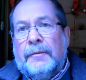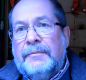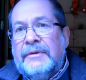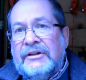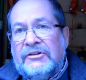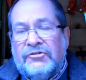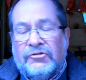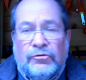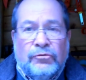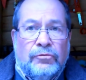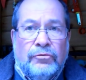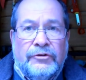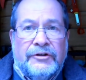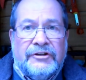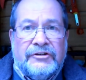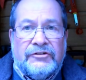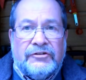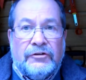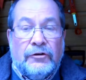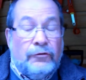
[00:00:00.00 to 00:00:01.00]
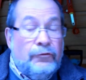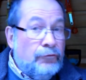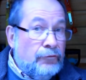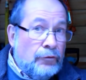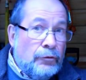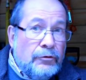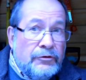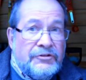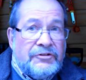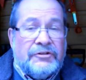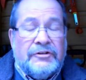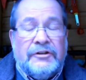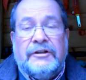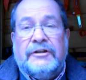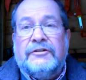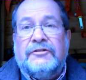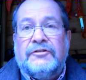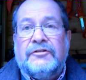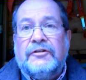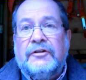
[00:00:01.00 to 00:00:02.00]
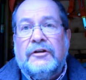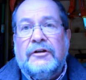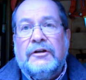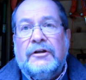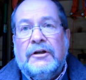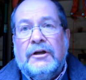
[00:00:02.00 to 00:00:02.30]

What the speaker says: Amidst all this falseness,